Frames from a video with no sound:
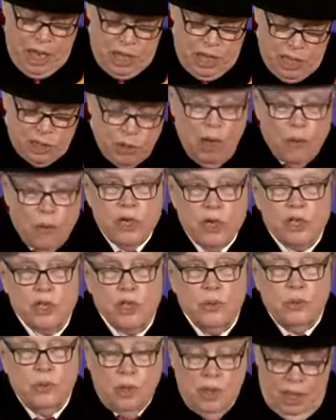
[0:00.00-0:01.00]
So I wish
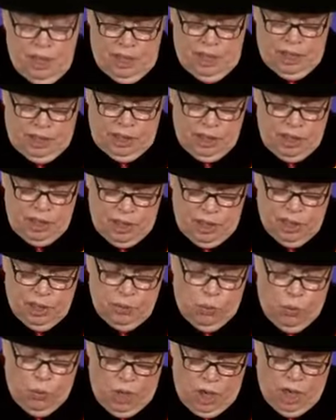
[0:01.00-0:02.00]
you all good
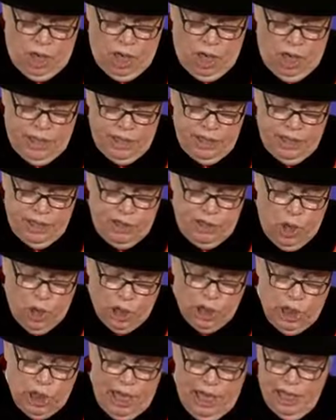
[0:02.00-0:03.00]
work and good
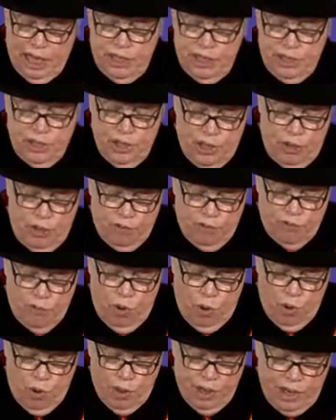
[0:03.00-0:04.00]
luck as you go
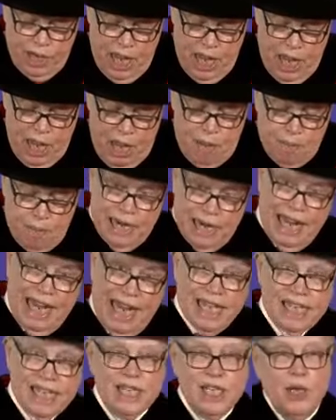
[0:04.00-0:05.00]
forward, but I
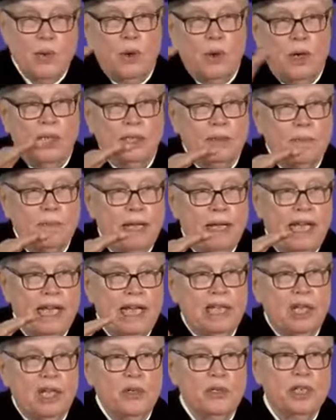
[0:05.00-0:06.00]
ask you all to pay
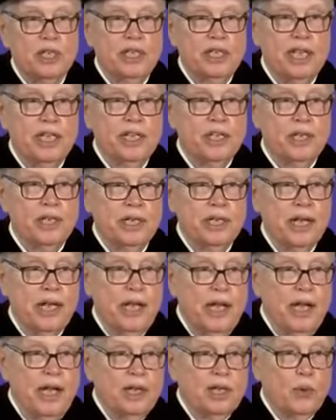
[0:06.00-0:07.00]
close attention
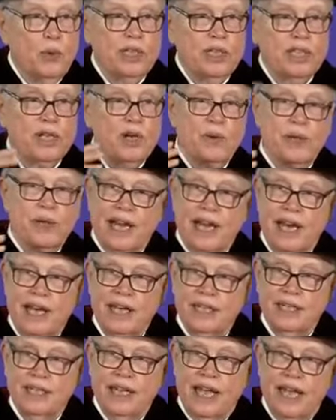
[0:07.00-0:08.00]
to what's going
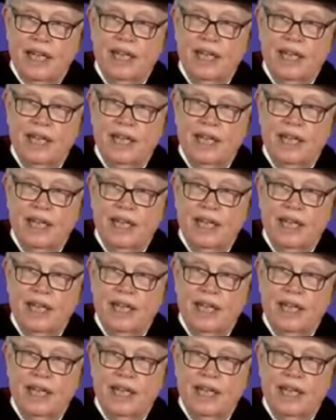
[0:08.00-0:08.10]
on and